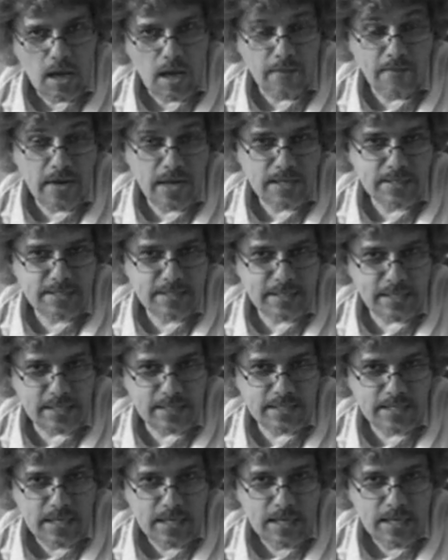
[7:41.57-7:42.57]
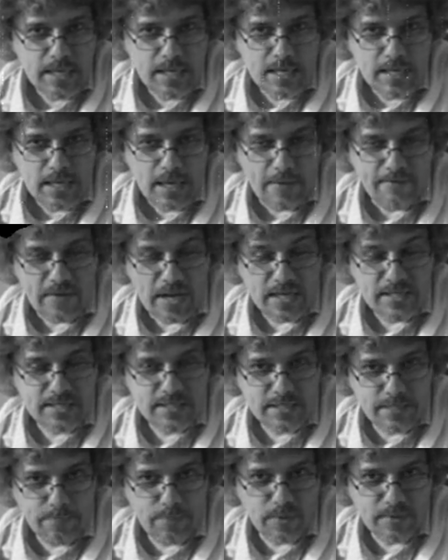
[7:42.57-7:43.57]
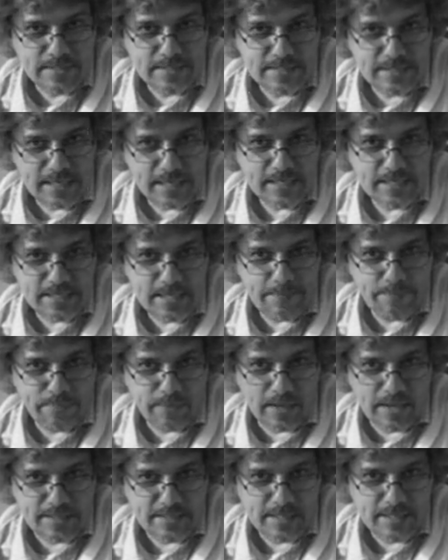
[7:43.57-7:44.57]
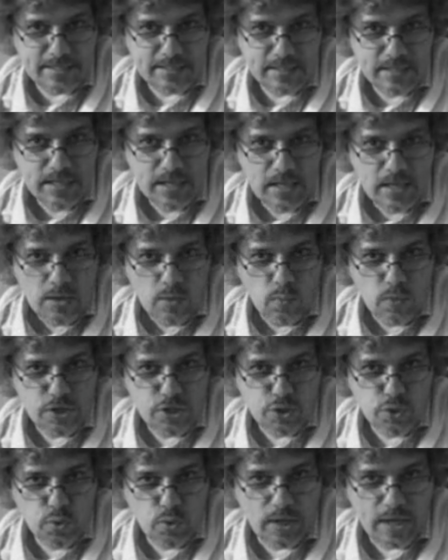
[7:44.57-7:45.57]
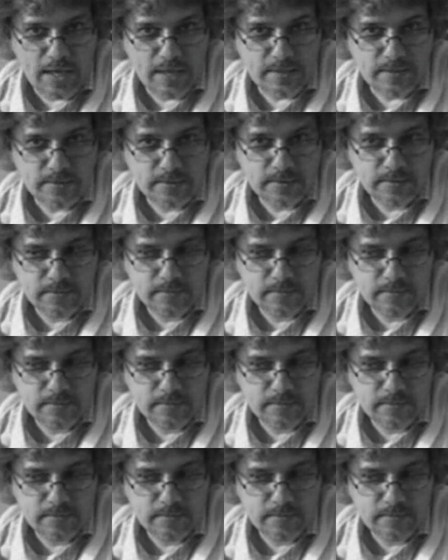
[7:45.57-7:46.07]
a very simple 6-step process which you can